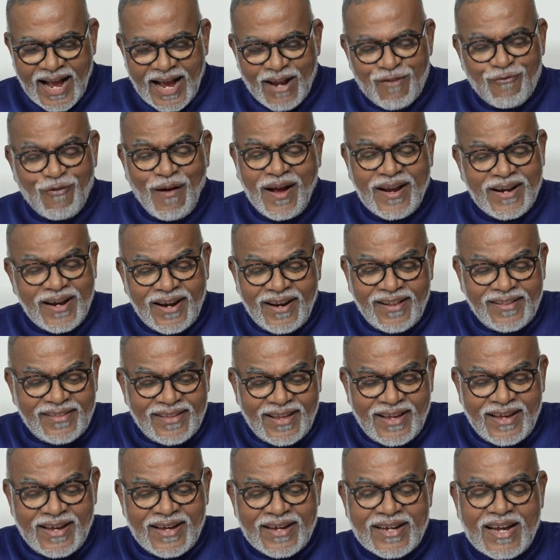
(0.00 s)
And finally,
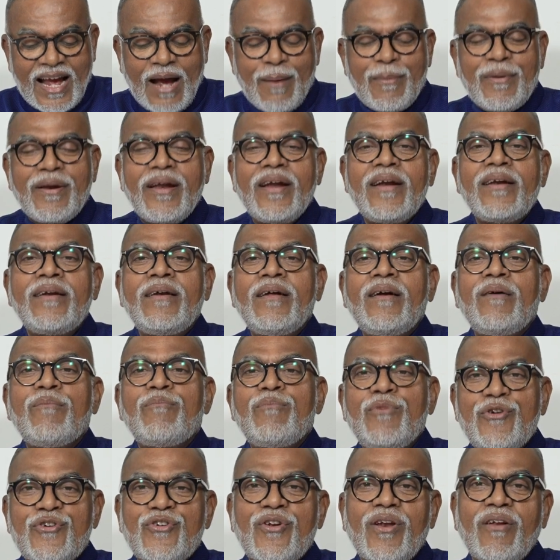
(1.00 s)
the Cabinet
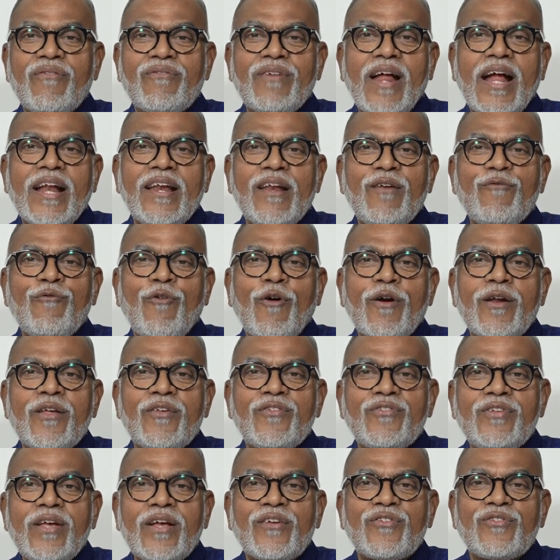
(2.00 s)
Mission of
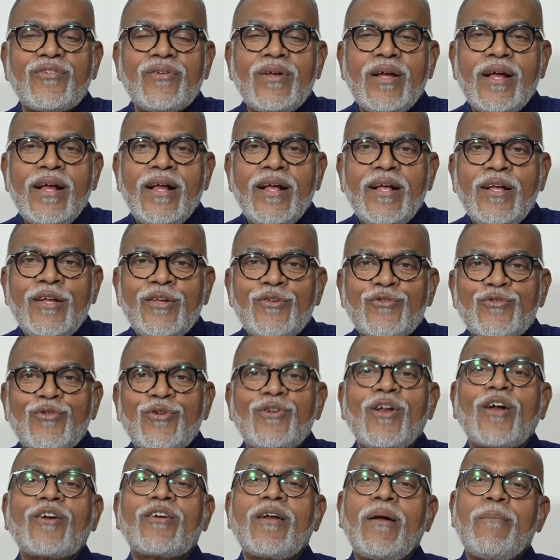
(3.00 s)
1946. So
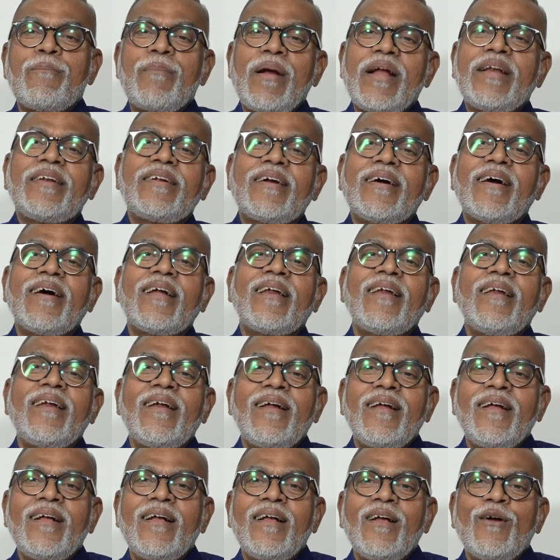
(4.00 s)
Dr. Ambedkar
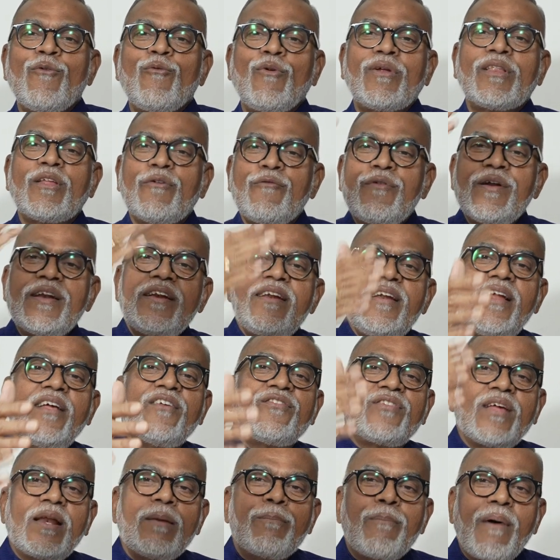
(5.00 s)
was a
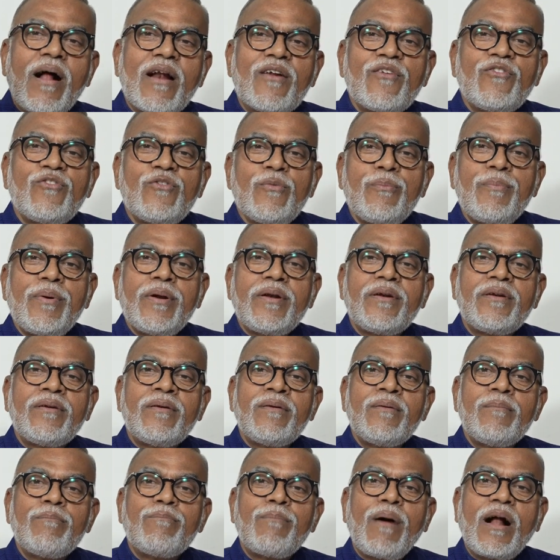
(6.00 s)
witness and
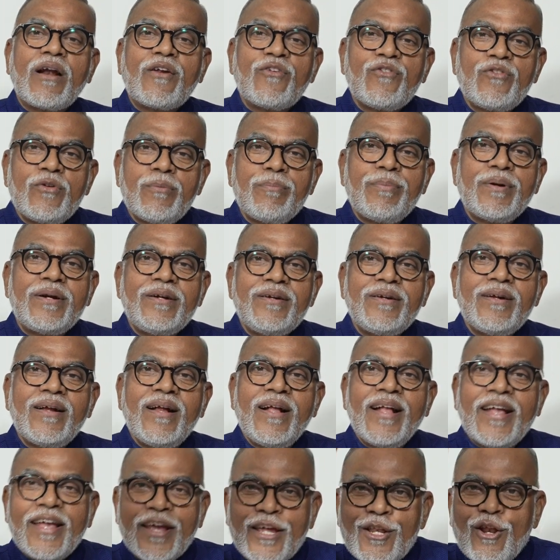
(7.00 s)
participant
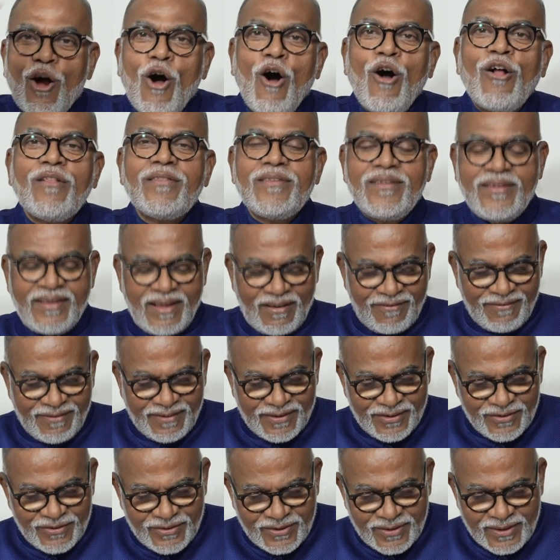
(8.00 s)
in all these
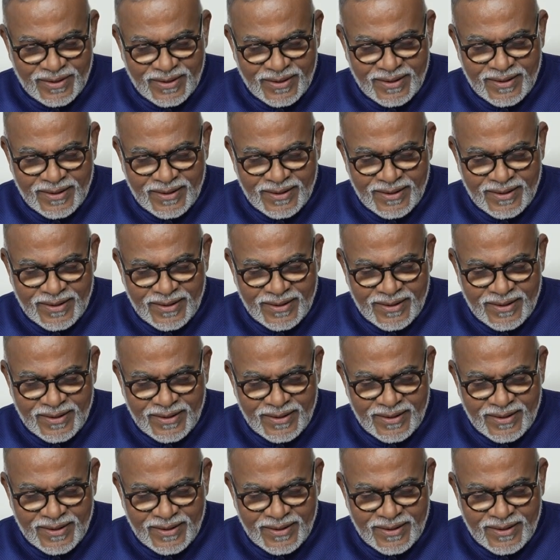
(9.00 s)
efforts.